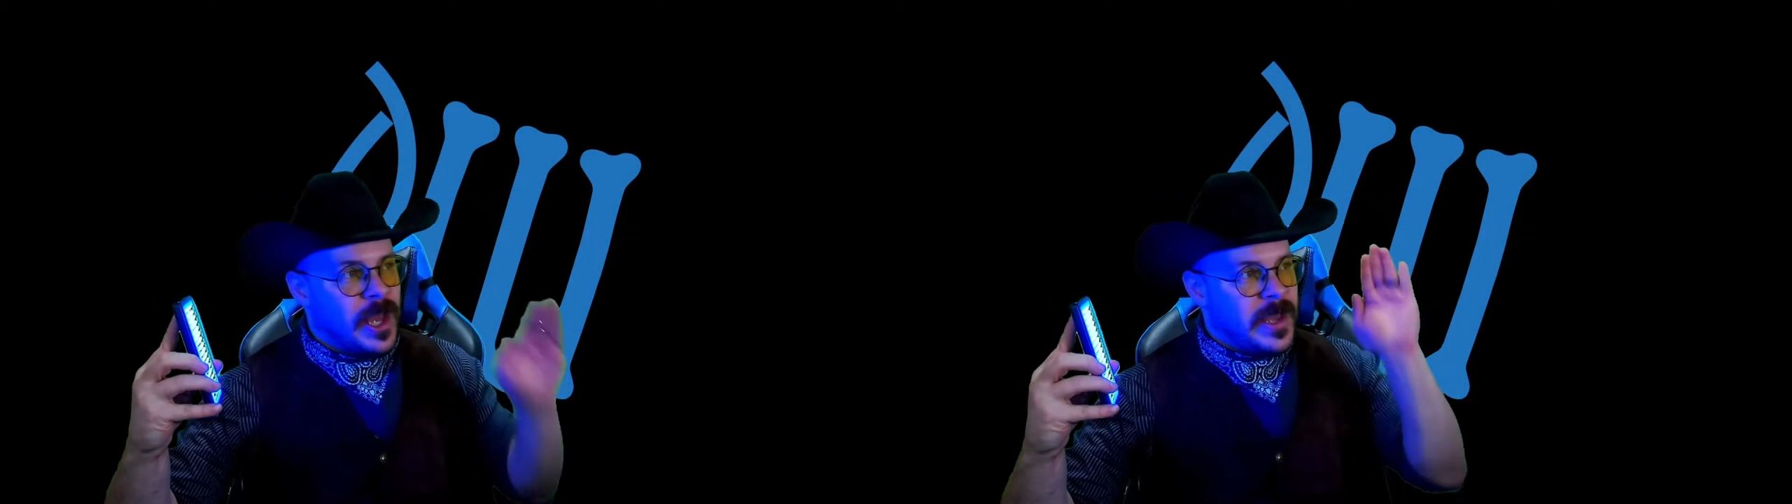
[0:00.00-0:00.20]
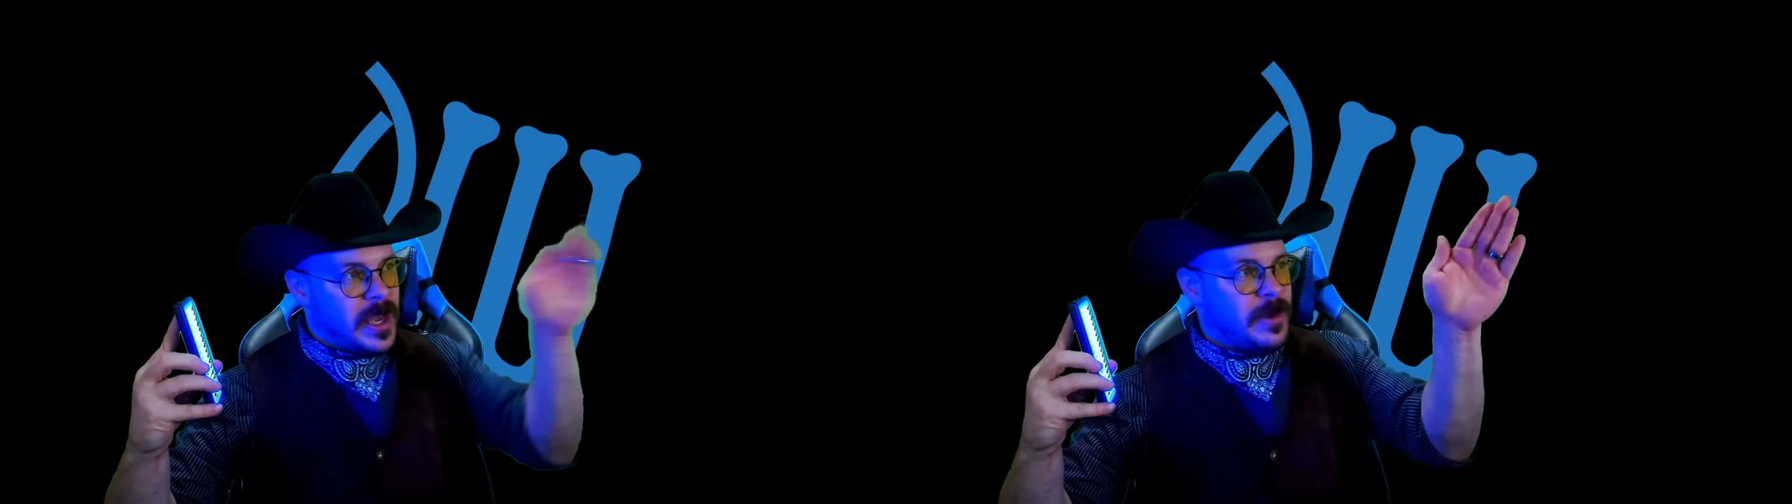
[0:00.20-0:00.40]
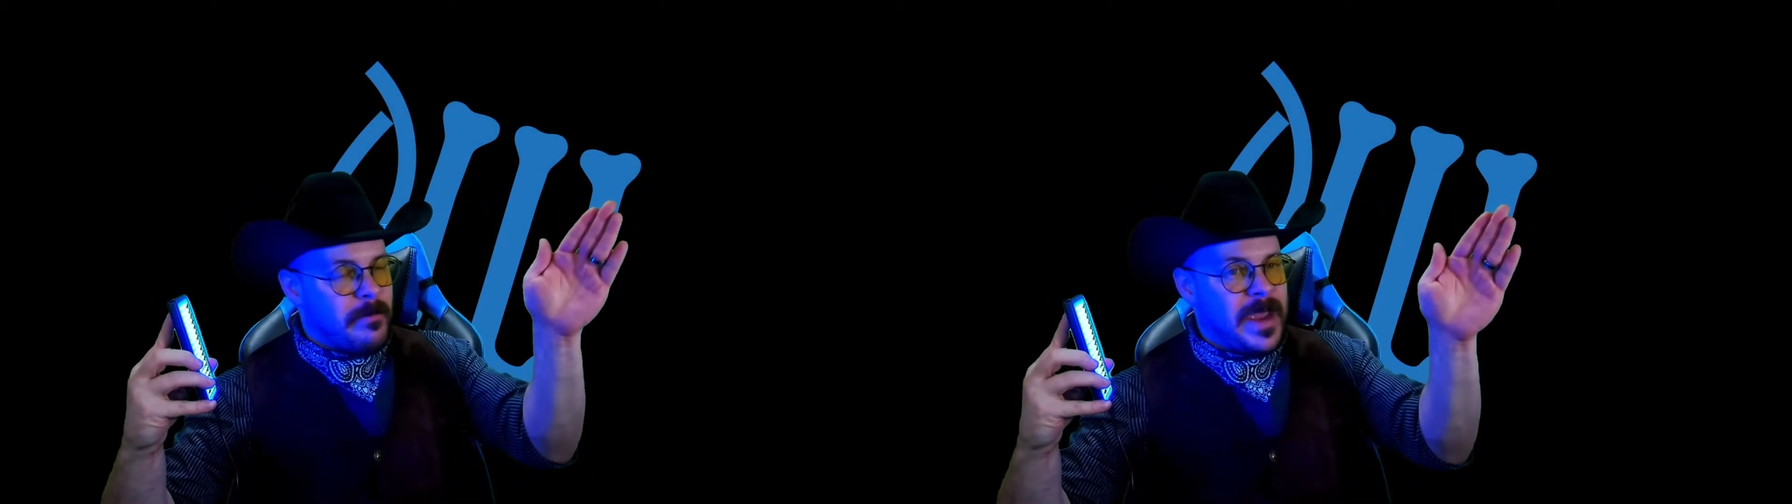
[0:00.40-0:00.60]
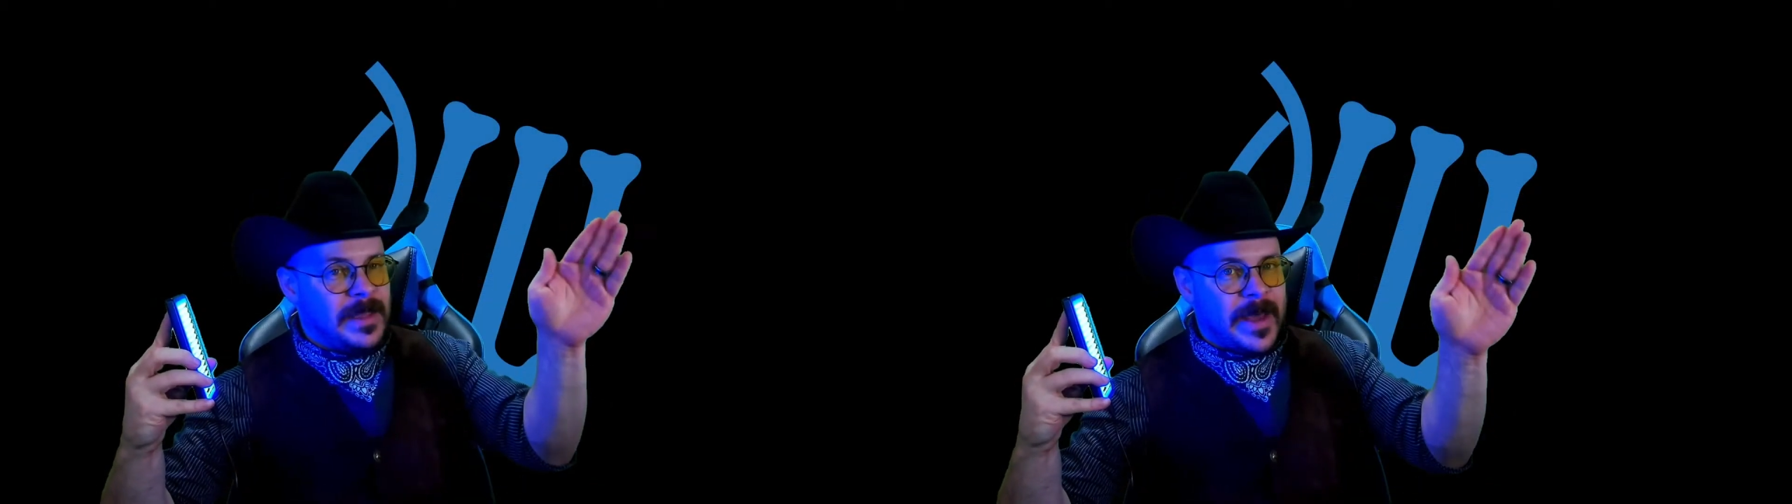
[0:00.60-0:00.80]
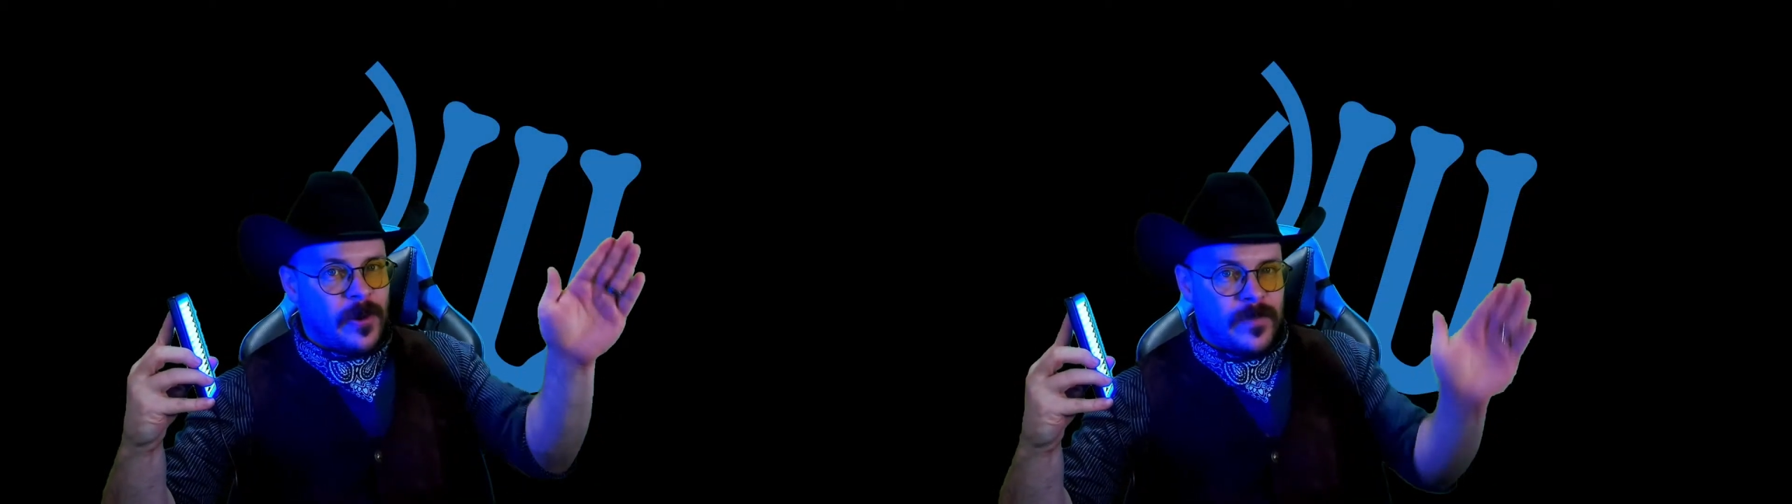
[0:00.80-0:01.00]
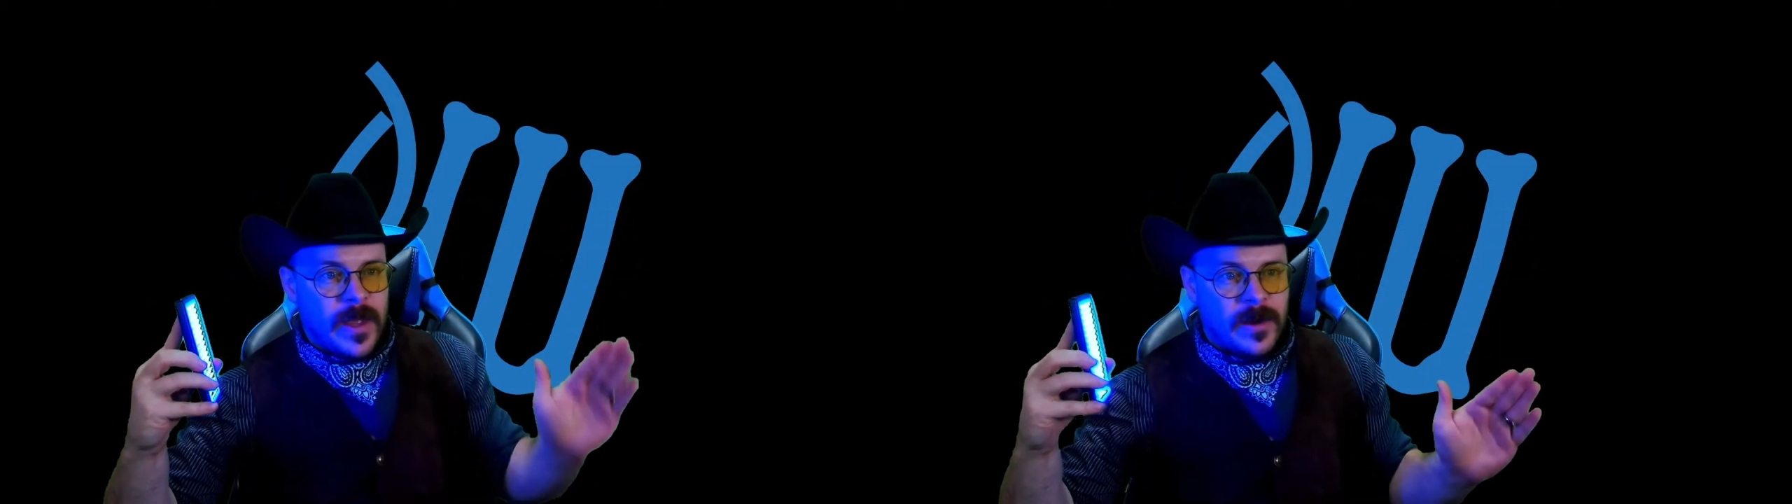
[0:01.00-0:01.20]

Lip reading: Got your main light over there,